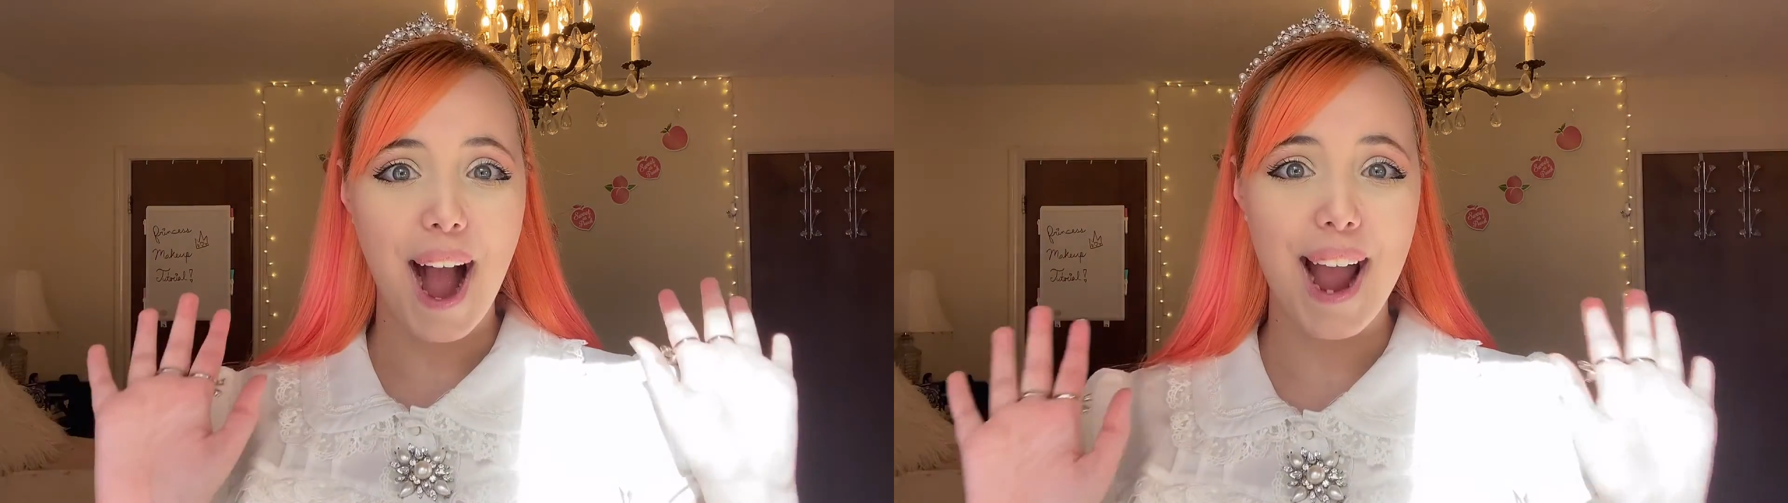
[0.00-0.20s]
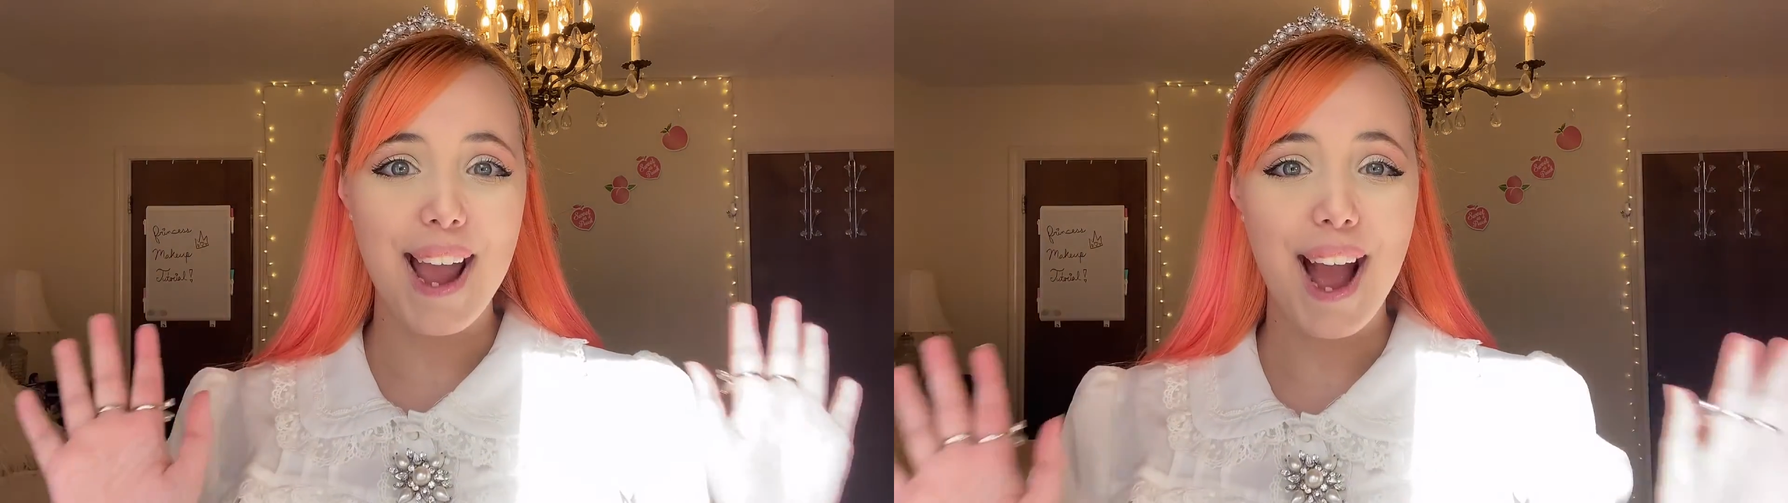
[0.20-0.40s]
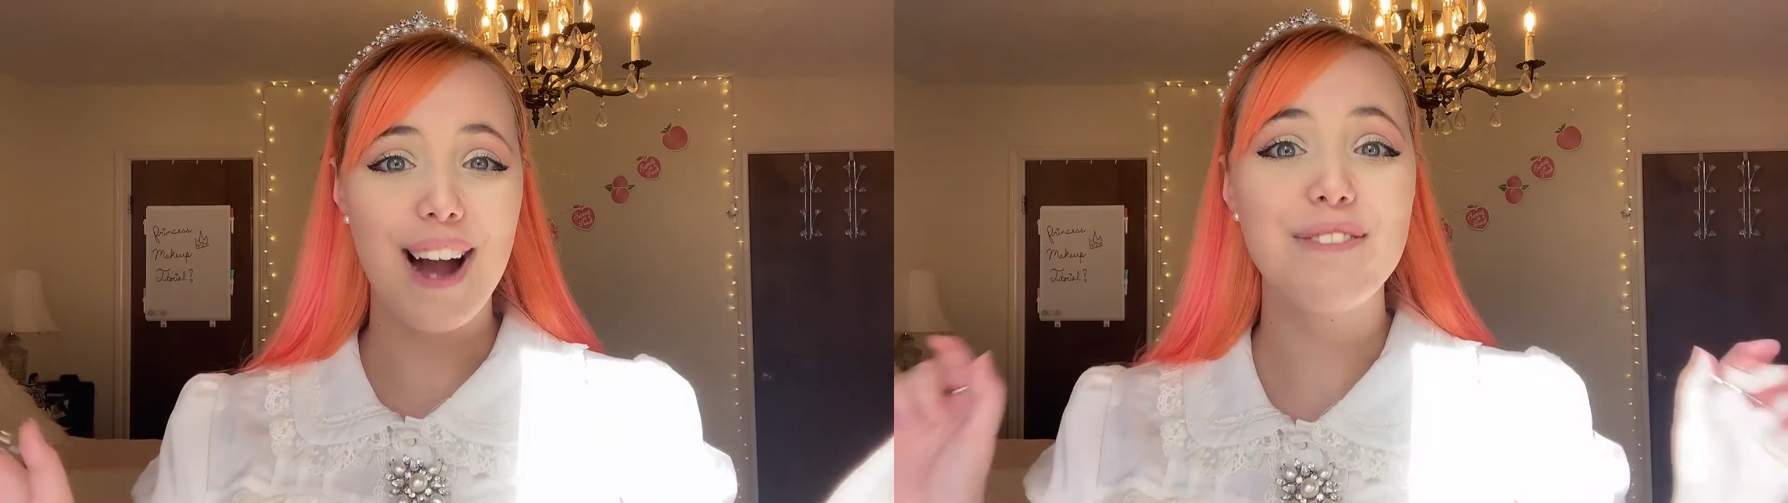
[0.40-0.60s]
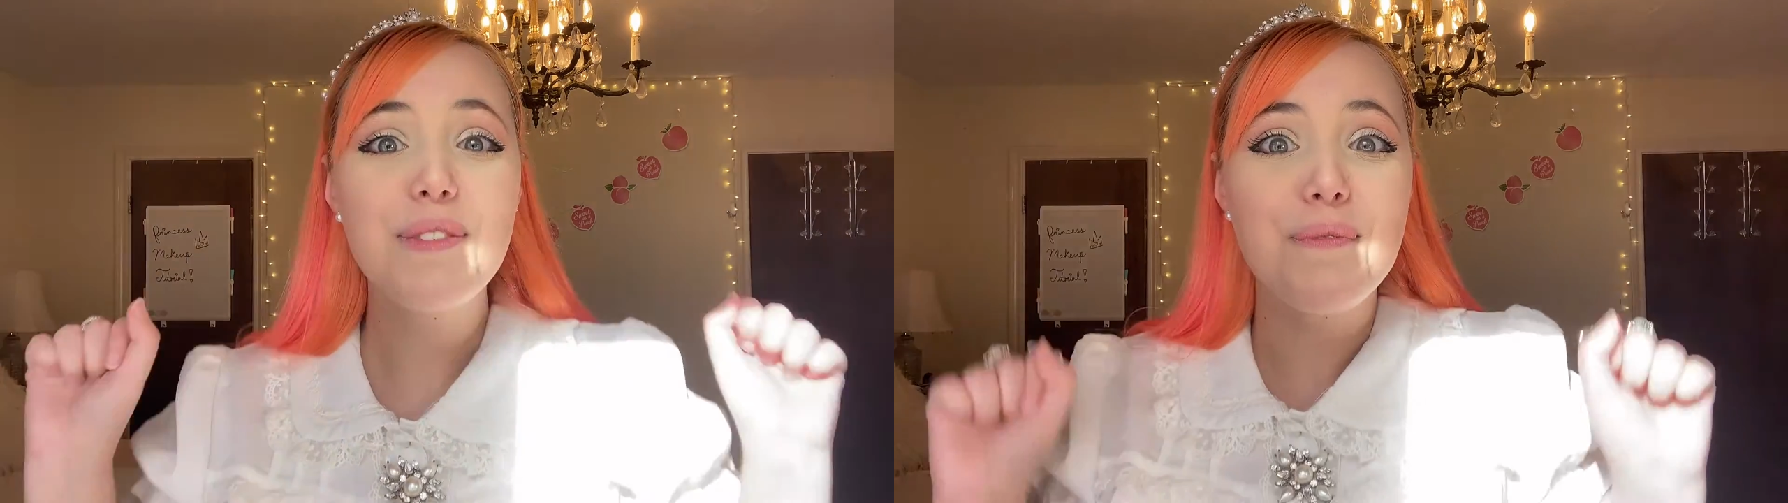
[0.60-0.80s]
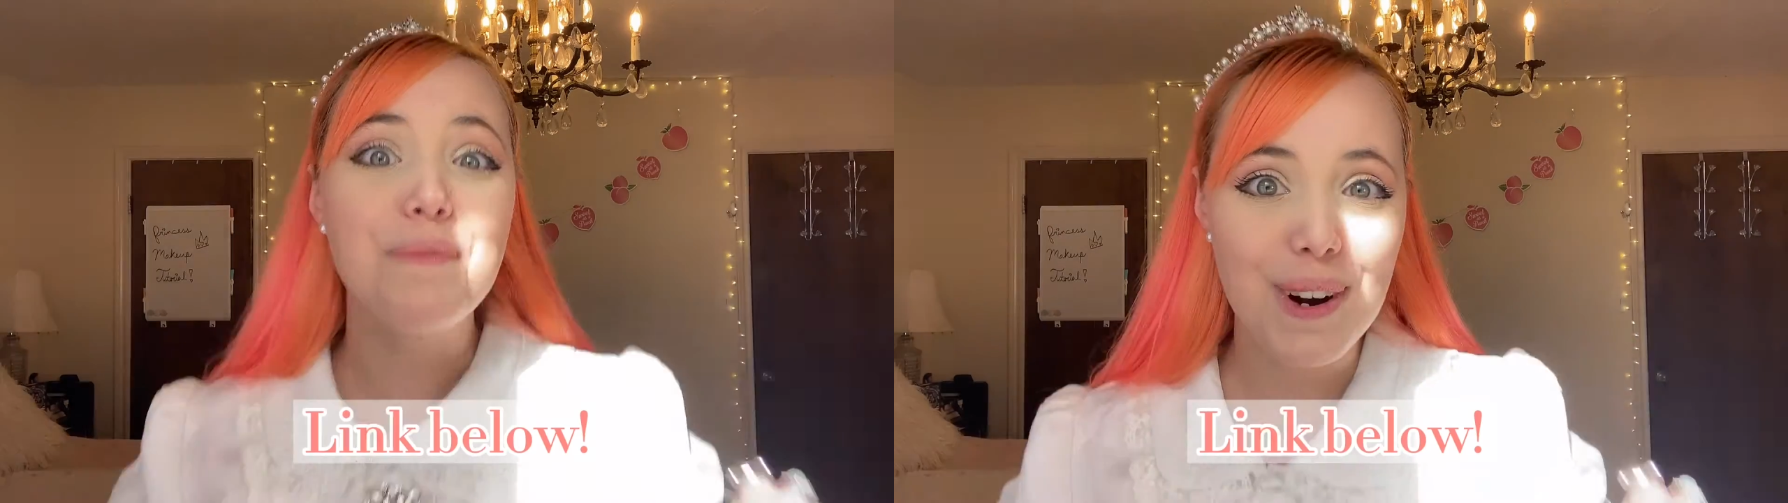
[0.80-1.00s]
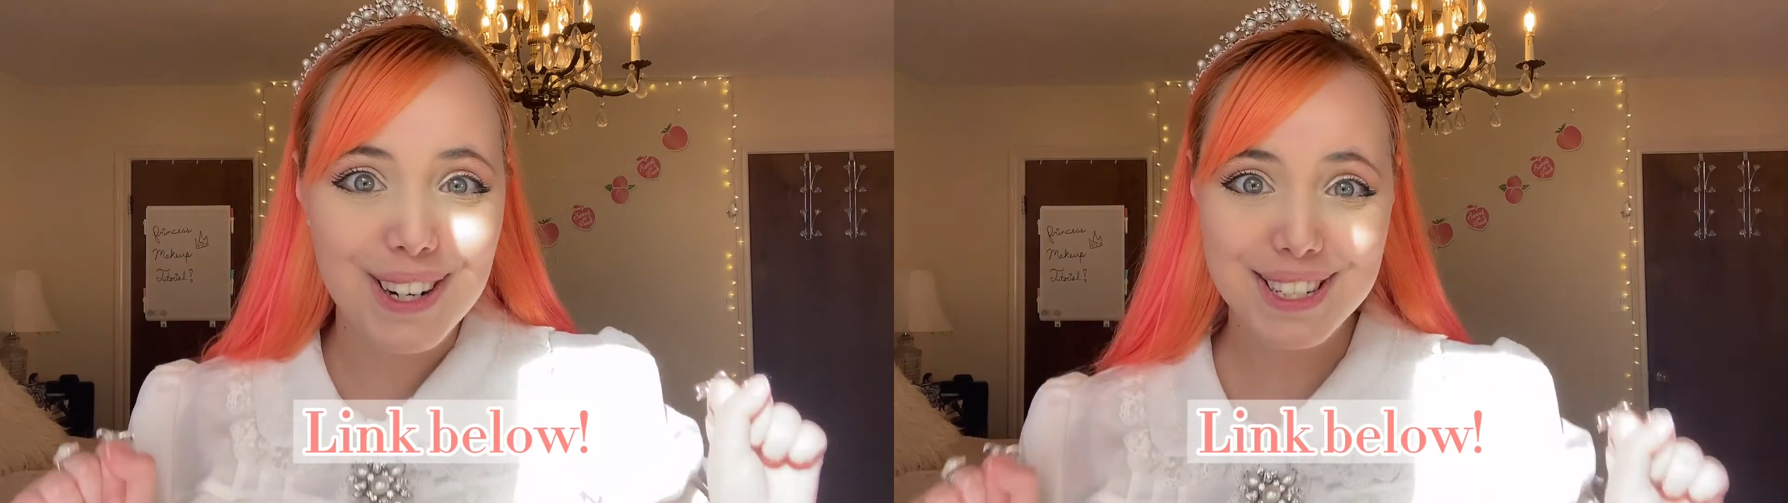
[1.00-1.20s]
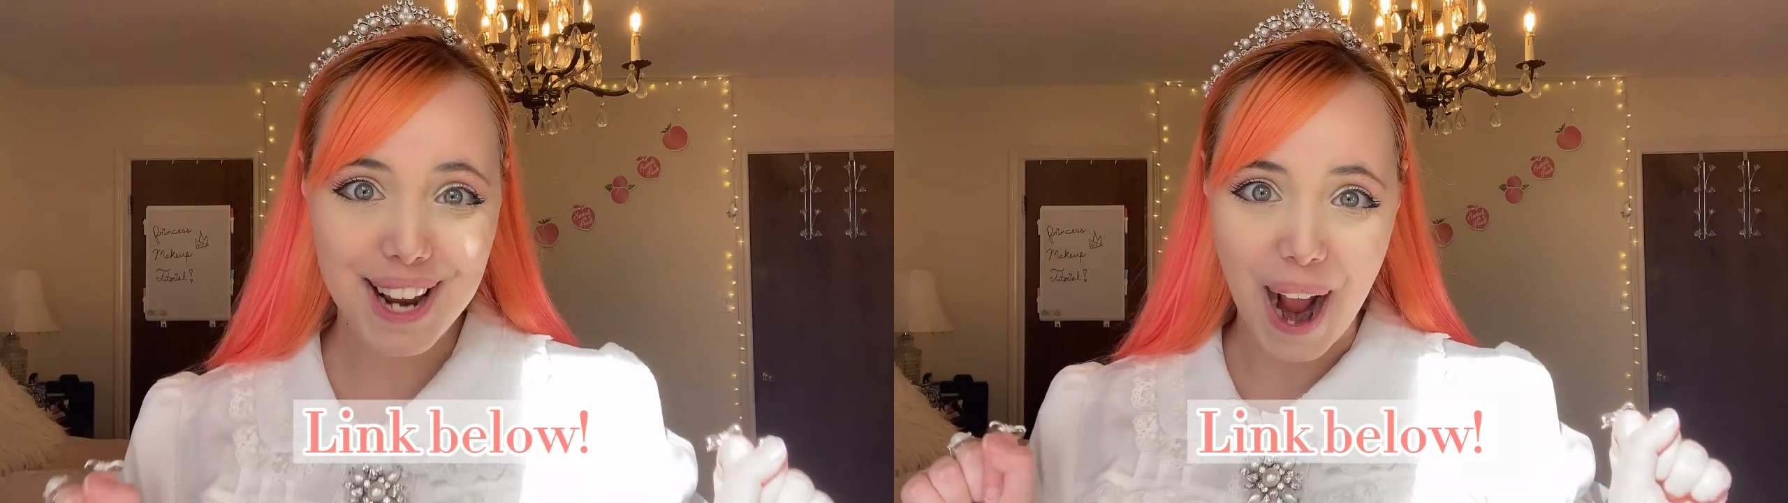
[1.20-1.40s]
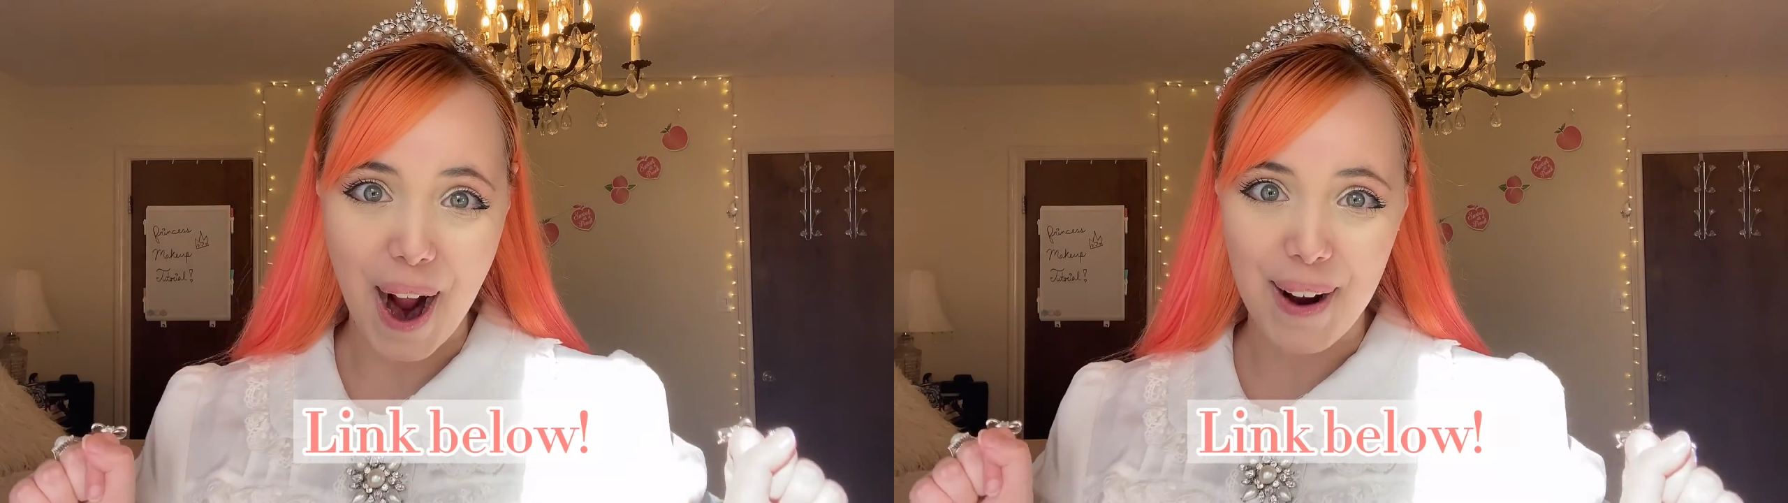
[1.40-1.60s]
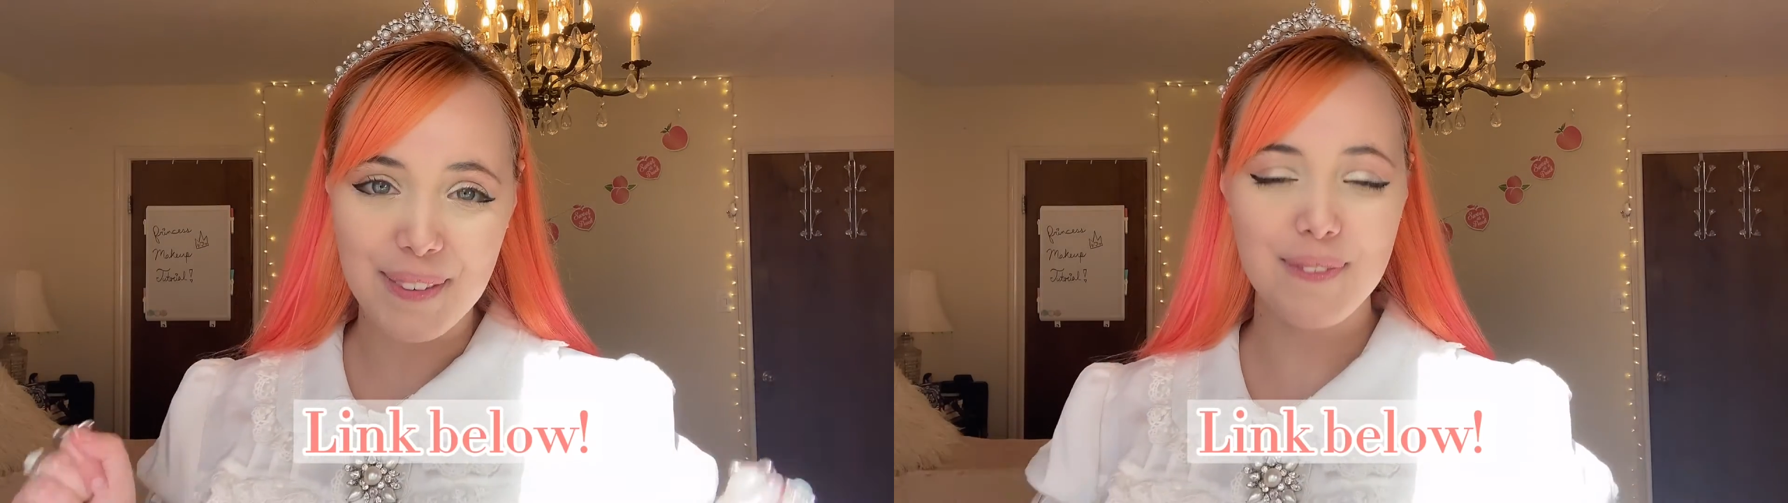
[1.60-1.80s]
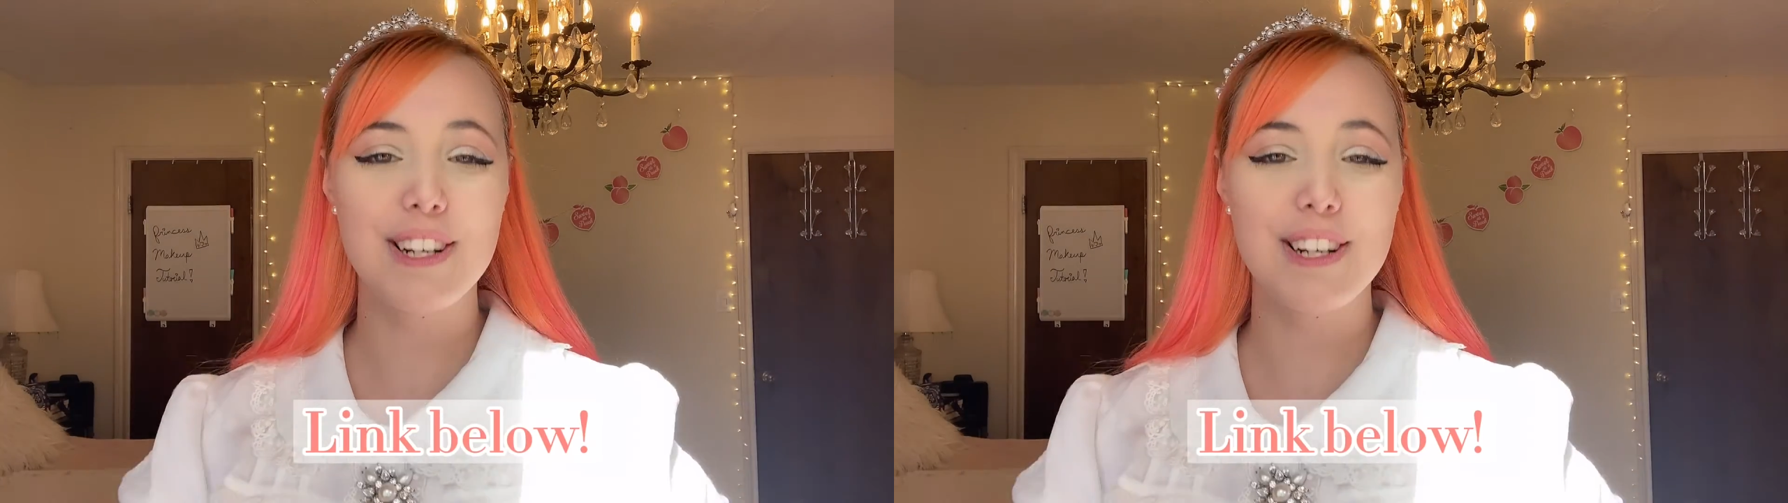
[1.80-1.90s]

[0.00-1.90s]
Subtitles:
I have merch out,